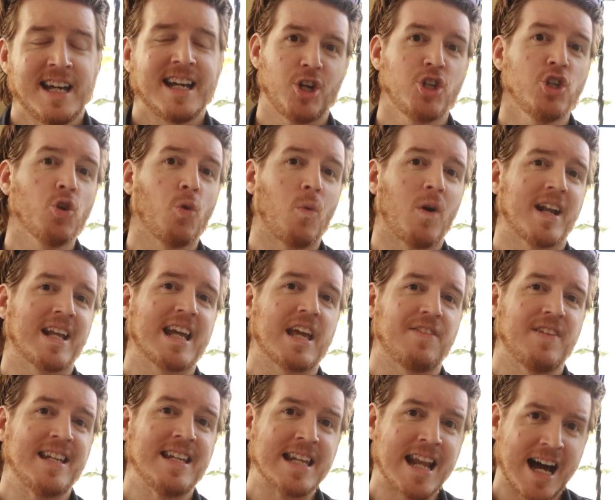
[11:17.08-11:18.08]
you'll want to get
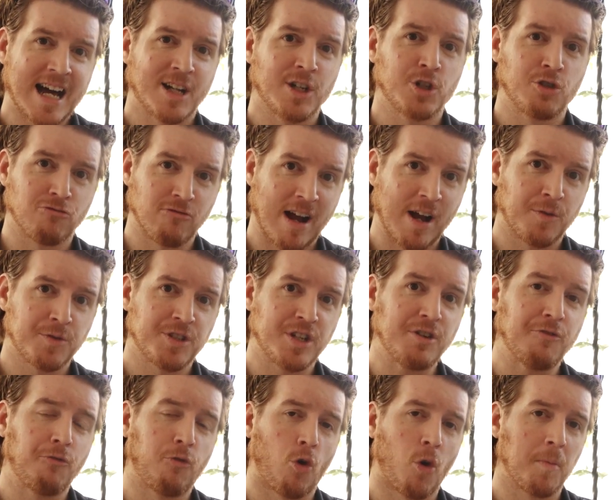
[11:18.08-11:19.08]
the non-drowsy
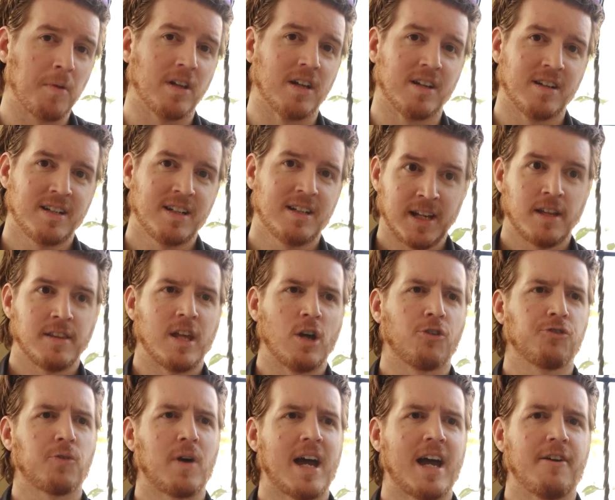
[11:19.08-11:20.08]
formula. They
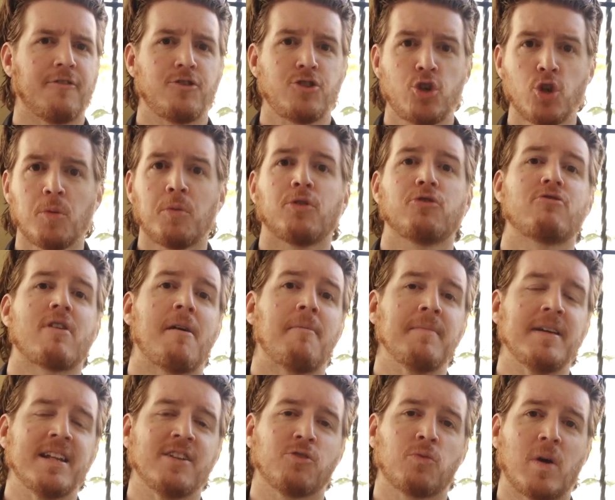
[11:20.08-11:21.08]
also have chewable
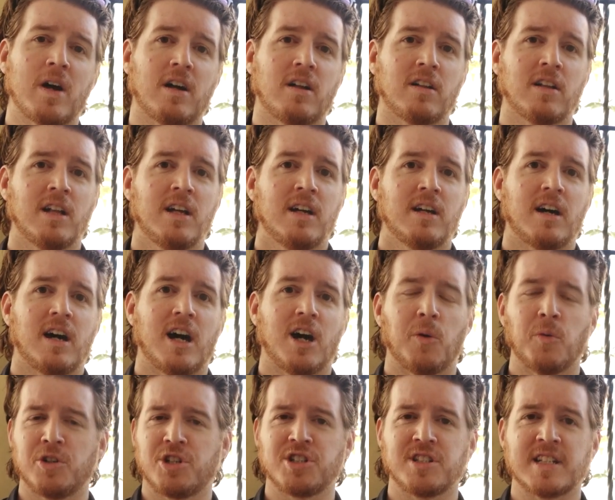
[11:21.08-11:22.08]
Dramamine as well,
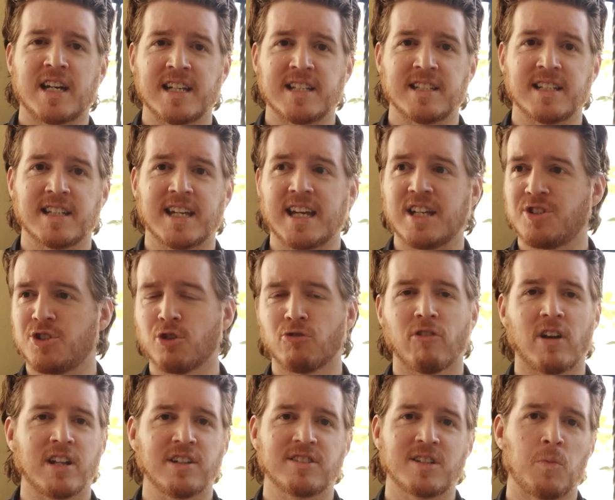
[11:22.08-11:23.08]
which is nice in case you're
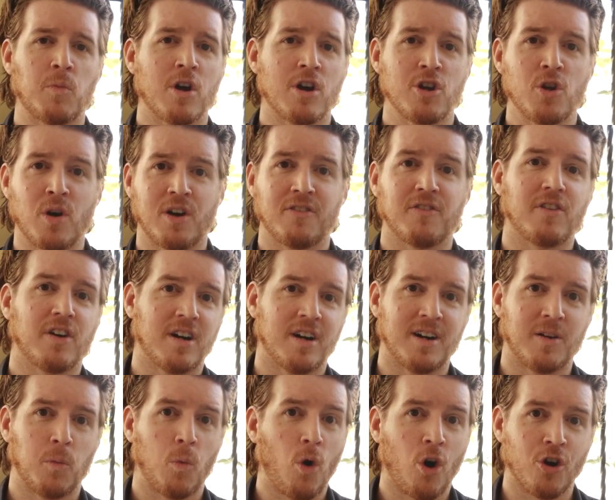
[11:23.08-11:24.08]
running somewhere you don't
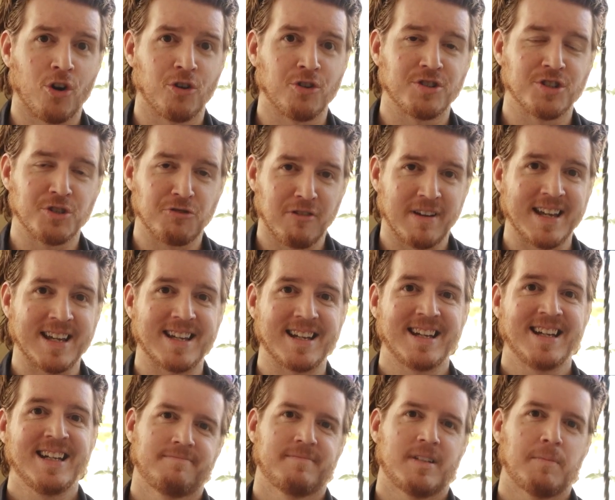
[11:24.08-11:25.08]
have water to drink.
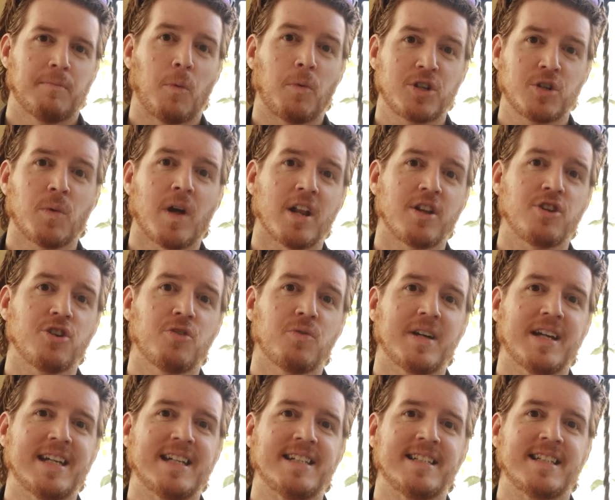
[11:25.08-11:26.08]
But what you want to do
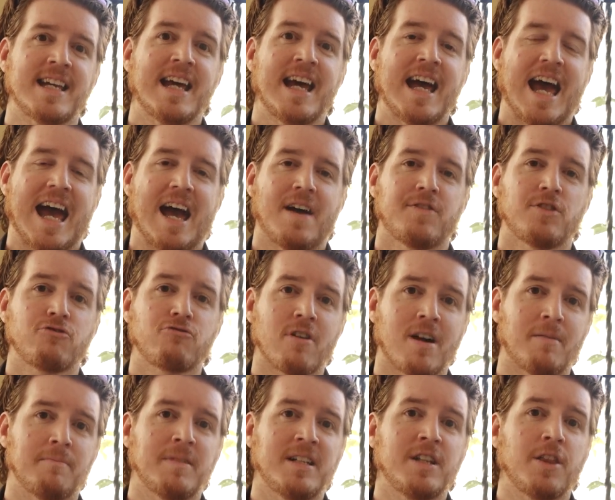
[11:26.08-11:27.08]
is have the
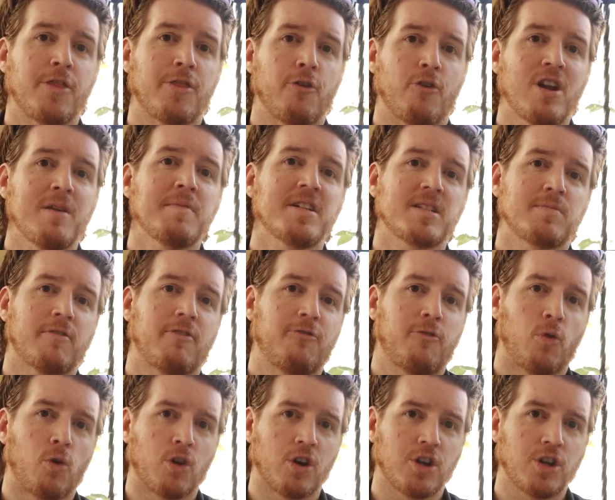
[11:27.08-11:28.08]
Dramamine 30 minutes
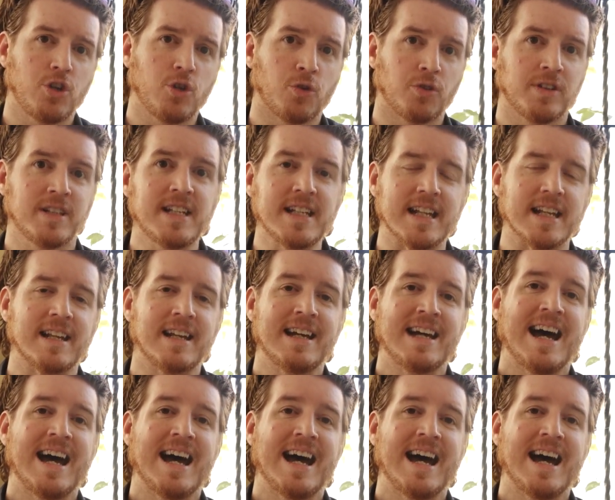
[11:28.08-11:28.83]
before you'll need it.